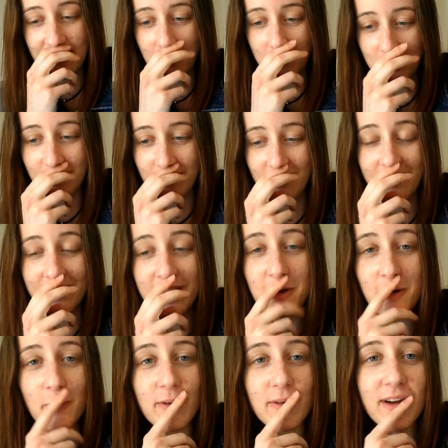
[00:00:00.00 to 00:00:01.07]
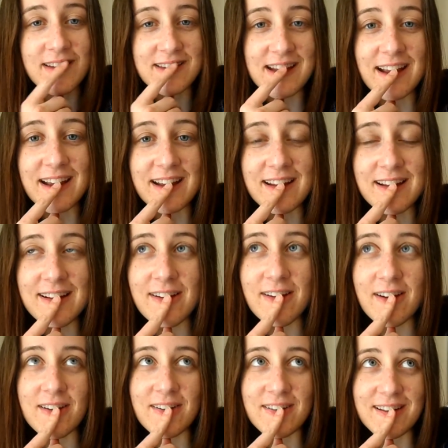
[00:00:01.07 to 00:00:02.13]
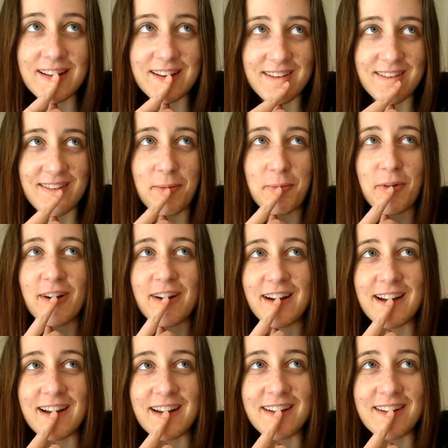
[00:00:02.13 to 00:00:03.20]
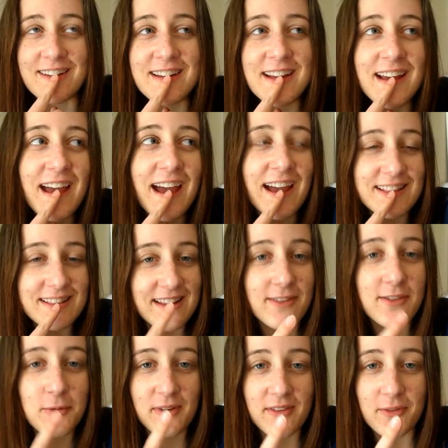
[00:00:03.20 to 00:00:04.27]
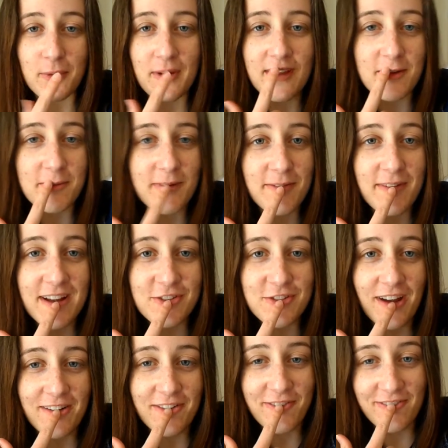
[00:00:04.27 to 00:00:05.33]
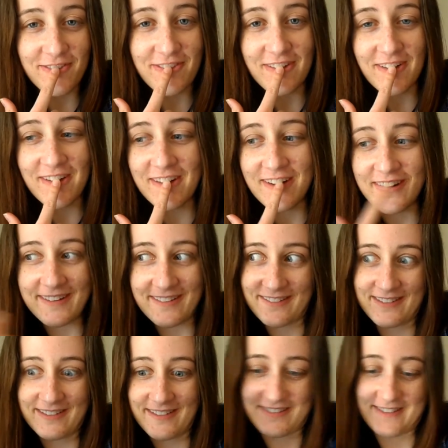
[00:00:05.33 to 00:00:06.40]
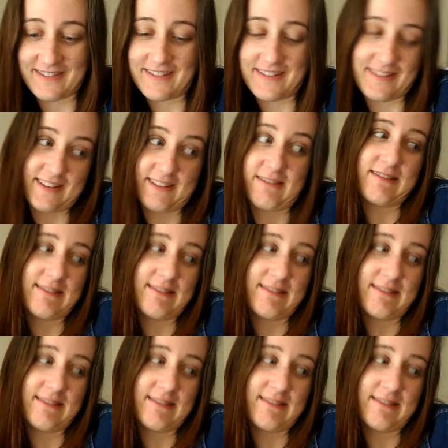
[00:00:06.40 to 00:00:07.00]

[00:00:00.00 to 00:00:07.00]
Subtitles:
and upload a video a day in December and at least once a week on my main channel. So I